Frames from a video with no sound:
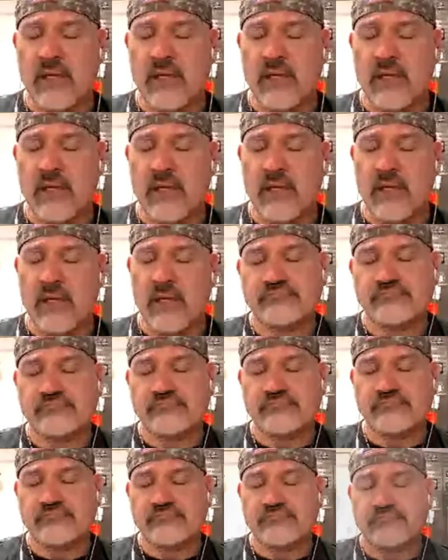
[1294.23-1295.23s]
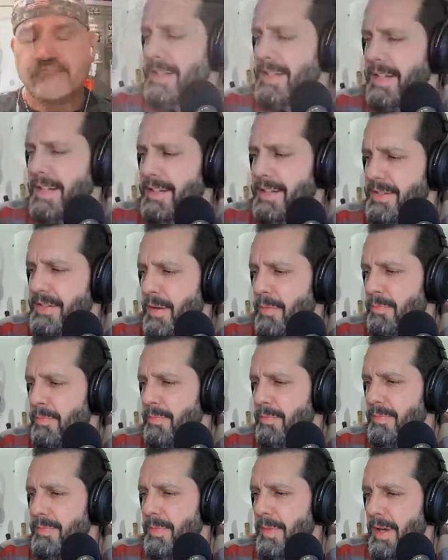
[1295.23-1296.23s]
Yeah, and I know that uh,
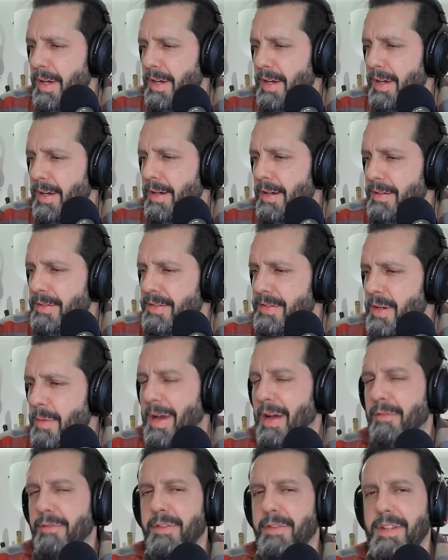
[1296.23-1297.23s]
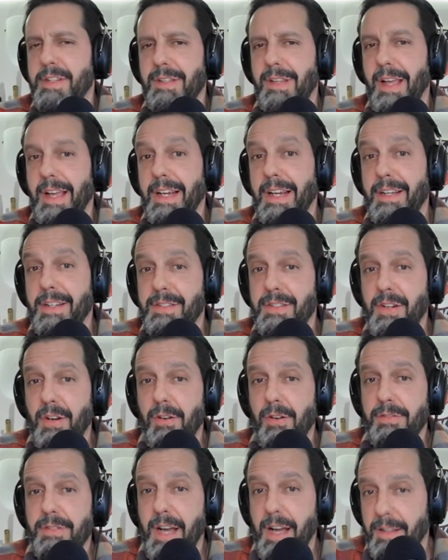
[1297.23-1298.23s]
some uh, some outfits like
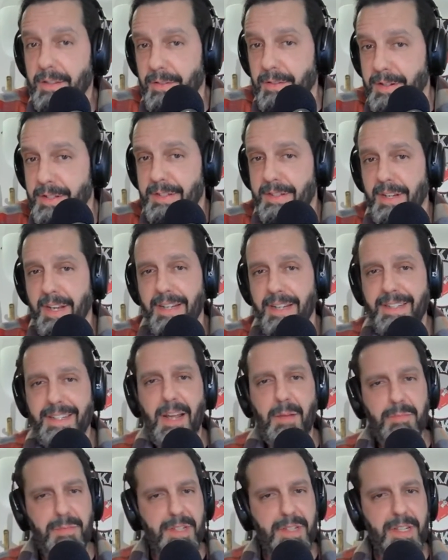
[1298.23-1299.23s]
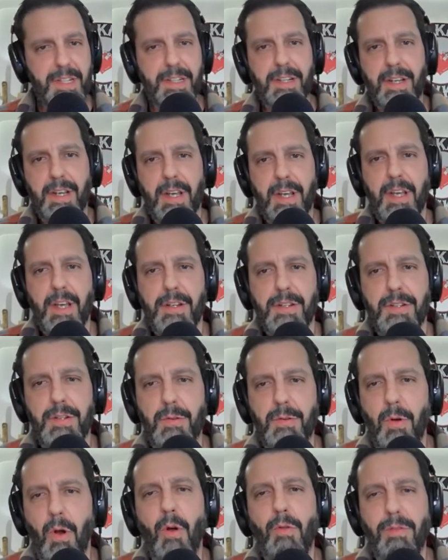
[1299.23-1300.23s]
Zero Tolerance attempted
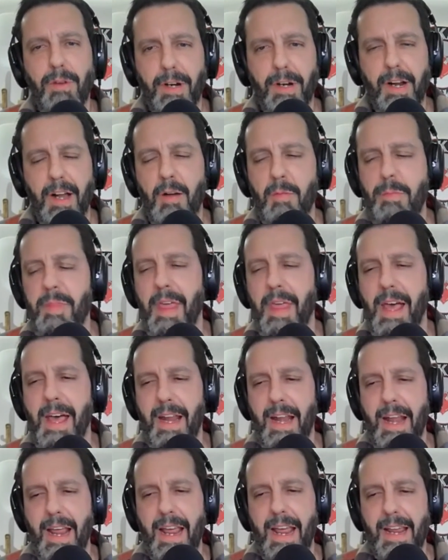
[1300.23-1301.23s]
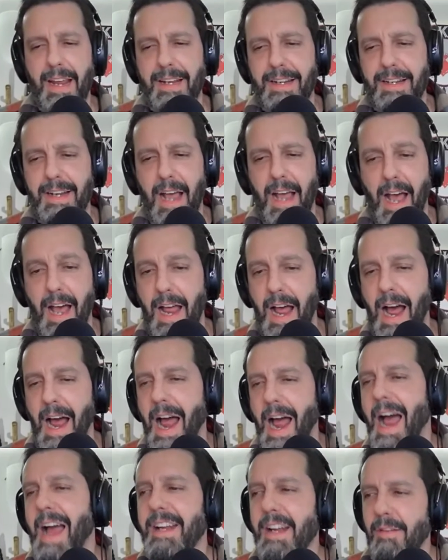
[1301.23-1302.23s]
to overcome that, and I, I,
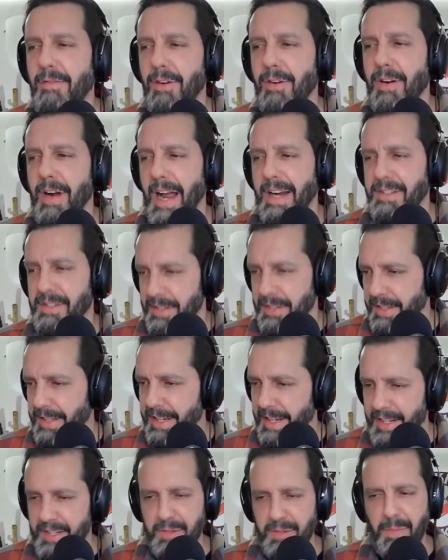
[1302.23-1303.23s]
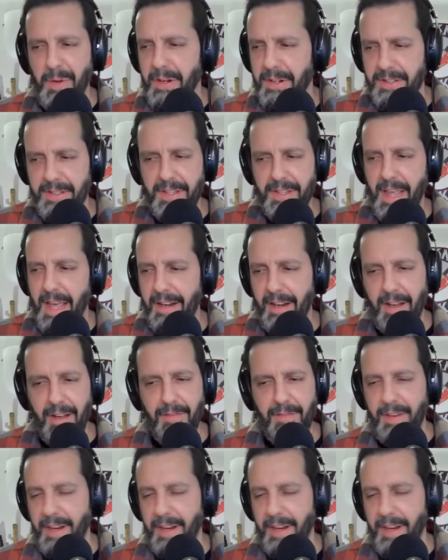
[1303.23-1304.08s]
I never actually experienced that knife.